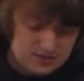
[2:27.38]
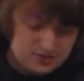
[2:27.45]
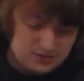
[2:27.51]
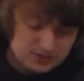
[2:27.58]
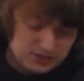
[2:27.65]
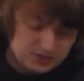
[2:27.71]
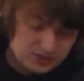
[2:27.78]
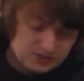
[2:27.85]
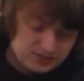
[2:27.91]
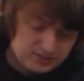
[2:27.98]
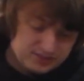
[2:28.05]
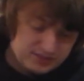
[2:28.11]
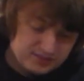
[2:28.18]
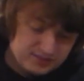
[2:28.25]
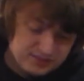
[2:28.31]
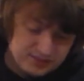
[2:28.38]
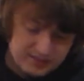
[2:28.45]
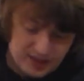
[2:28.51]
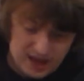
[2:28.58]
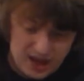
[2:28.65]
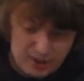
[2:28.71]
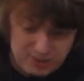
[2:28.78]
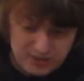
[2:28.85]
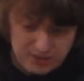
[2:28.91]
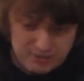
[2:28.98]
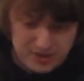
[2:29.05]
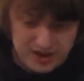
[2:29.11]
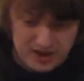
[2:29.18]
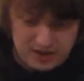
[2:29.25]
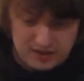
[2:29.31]
There's like this tab on the
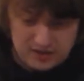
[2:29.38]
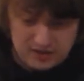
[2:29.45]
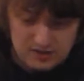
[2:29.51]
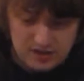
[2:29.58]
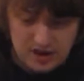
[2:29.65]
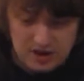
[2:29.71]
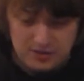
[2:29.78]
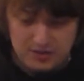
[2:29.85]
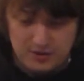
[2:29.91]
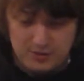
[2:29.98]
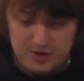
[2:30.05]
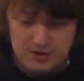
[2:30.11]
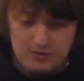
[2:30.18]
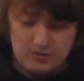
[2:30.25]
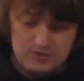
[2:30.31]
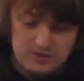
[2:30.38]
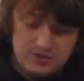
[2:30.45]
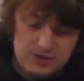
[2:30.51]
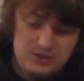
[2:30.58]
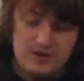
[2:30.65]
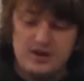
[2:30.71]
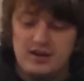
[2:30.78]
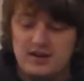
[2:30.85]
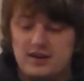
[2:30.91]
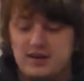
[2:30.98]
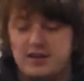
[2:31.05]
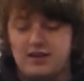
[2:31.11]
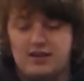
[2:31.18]
back. Ah, there we are.